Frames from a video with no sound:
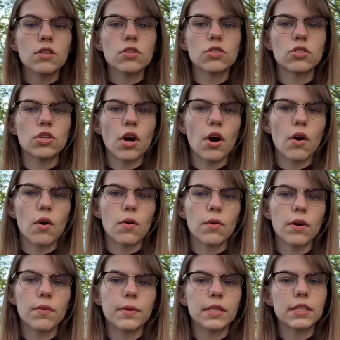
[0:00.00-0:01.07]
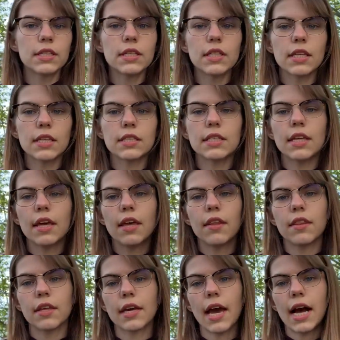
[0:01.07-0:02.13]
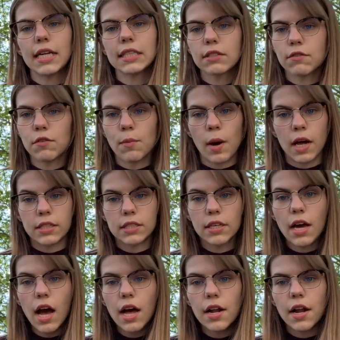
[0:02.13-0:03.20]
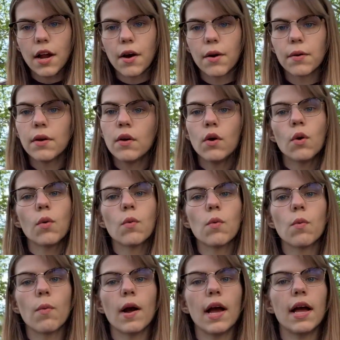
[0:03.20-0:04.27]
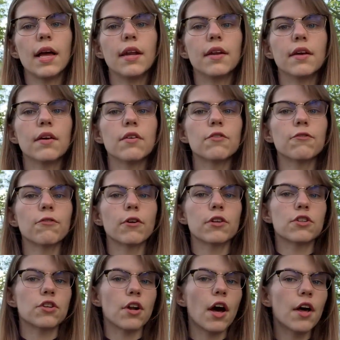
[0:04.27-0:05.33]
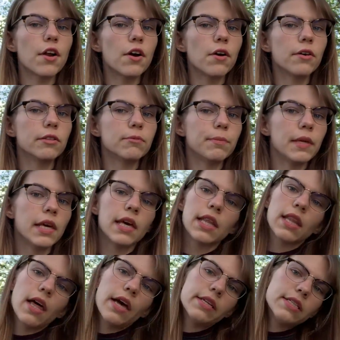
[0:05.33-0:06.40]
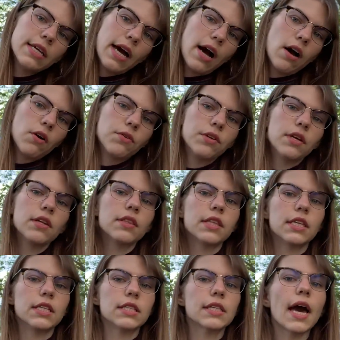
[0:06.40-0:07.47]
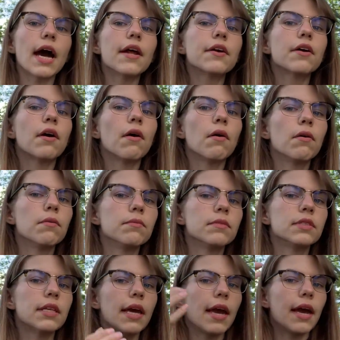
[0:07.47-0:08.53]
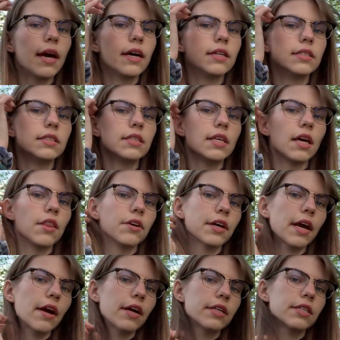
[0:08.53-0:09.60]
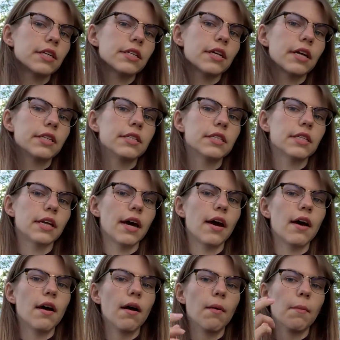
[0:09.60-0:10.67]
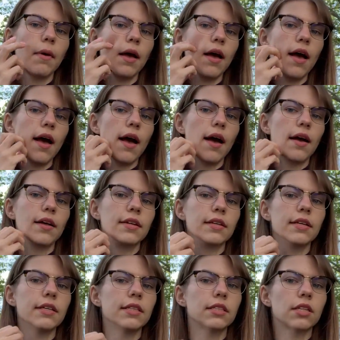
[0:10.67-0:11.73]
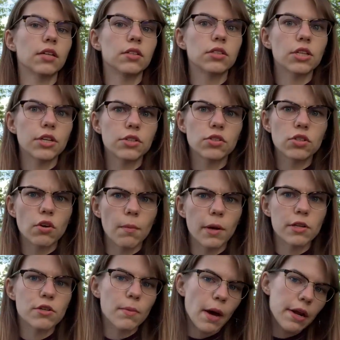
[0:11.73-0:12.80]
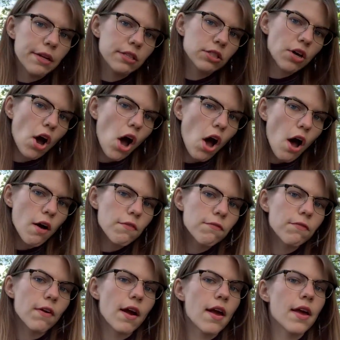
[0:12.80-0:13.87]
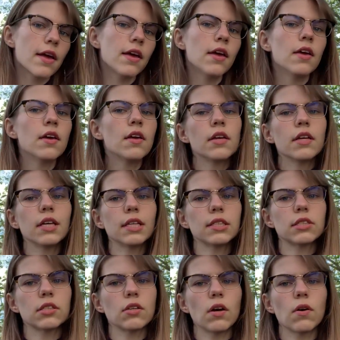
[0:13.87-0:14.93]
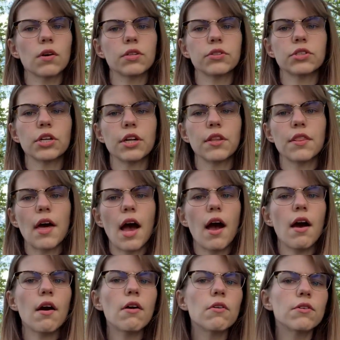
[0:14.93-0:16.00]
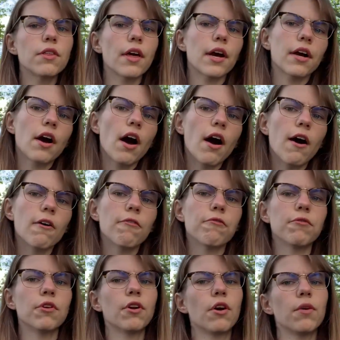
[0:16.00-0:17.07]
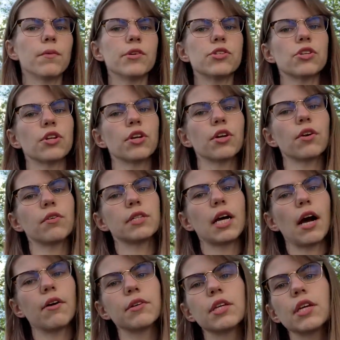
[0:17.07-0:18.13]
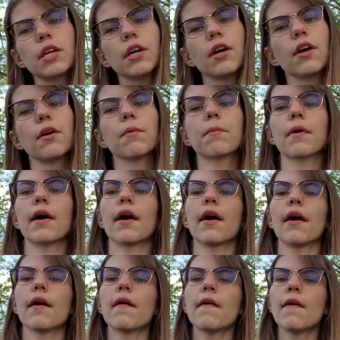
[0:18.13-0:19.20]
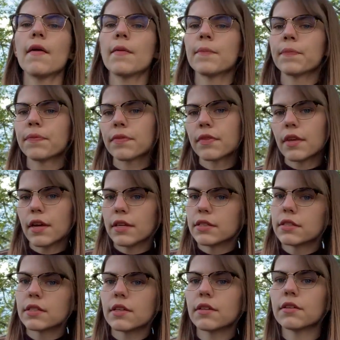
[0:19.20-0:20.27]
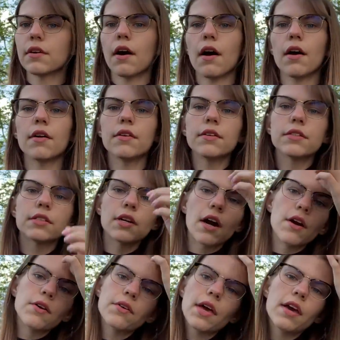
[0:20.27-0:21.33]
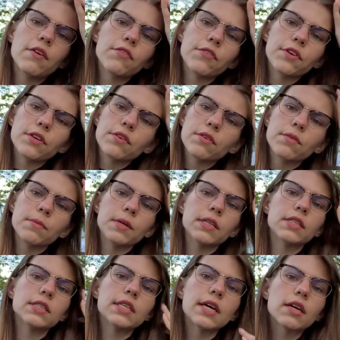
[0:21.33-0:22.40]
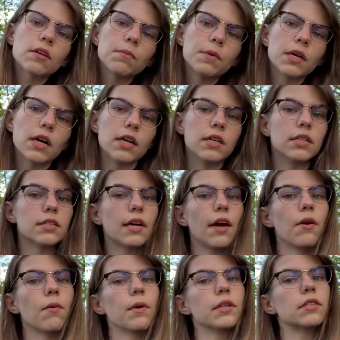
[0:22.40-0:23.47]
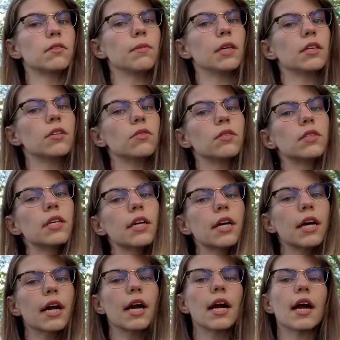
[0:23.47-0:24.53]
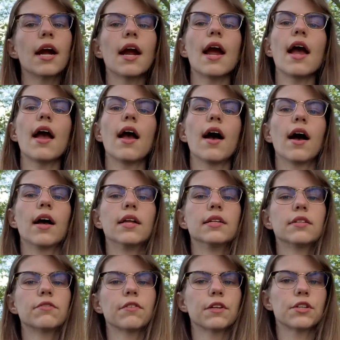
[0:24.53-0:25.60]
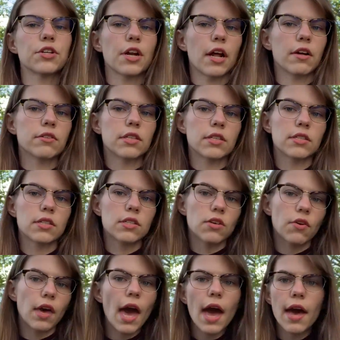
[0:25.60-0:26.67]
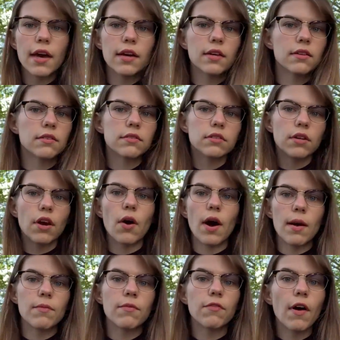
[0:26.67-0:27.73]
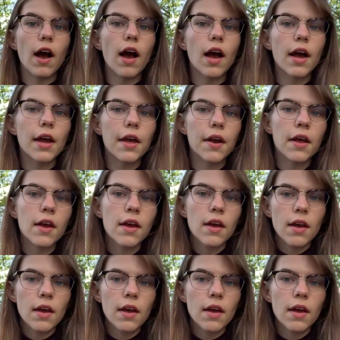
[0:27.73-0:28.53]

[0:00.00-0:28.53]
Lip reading: So we see this in the Cask of Amontillado when Fortunato is being led down these catacombs, and the other character turns to him and is concerned so much about his cough, right? He's so concerned that, that cough, we shouldn't go down here where it's not okay for you to be sick because I don't want to make you sicker. And Fortunato says it's okay, I'm fine.